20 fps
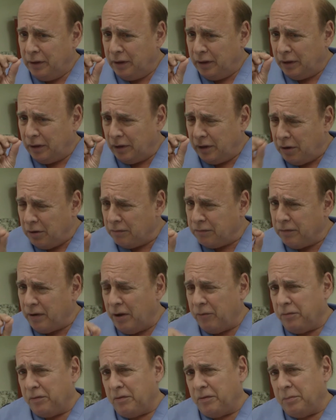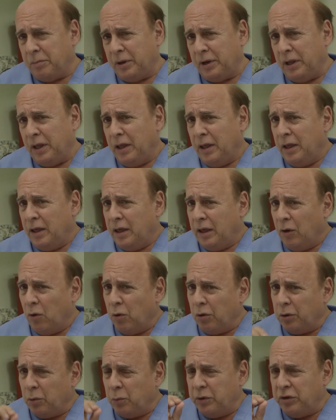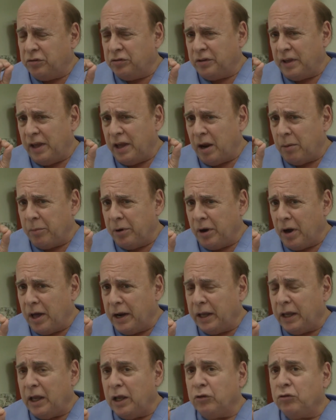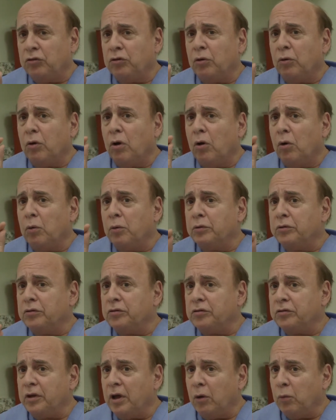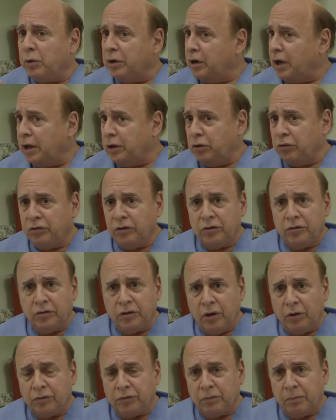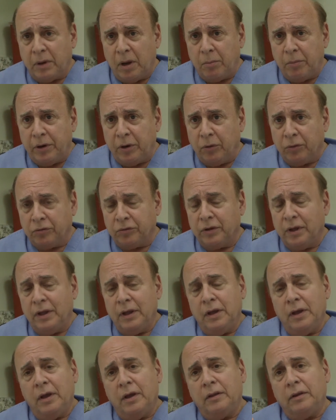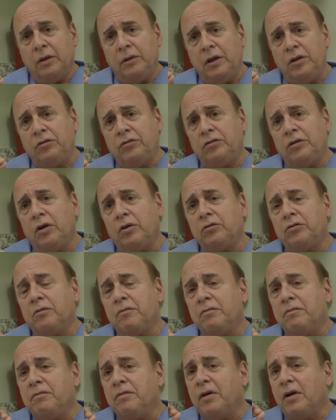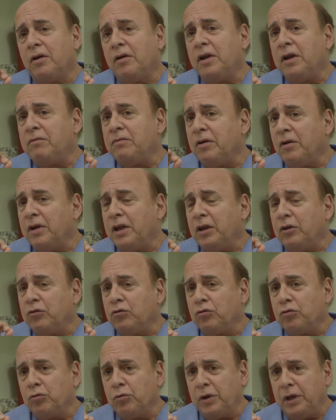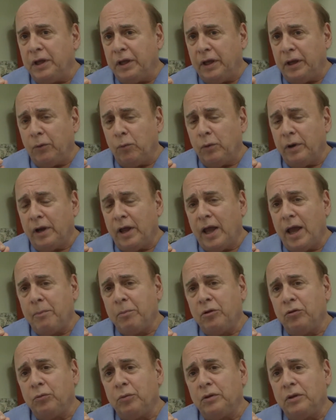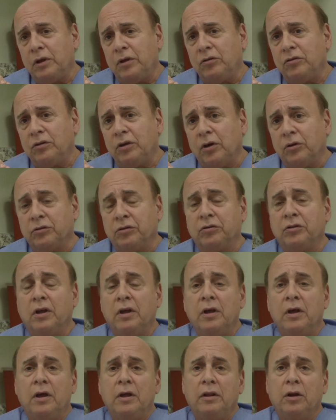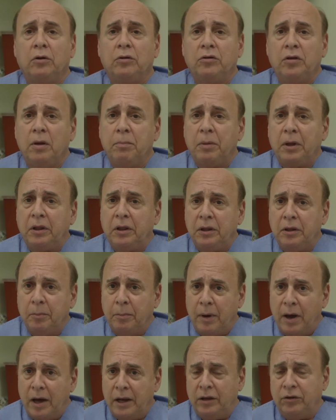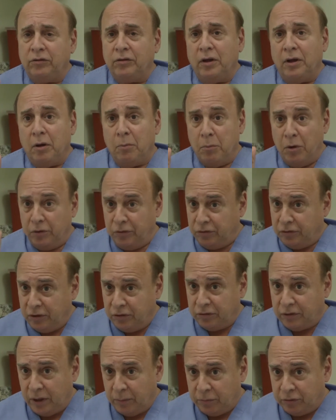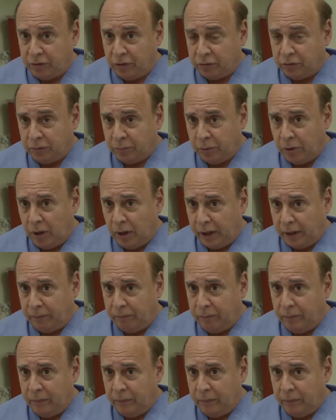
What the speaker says: clarify for everybody, although we say embryonic, it's your own cell. We're not using cells from embryos. Now, these cells are very, very intriguing. What happens with these cells is they're typically the body's emergency stem cell supply.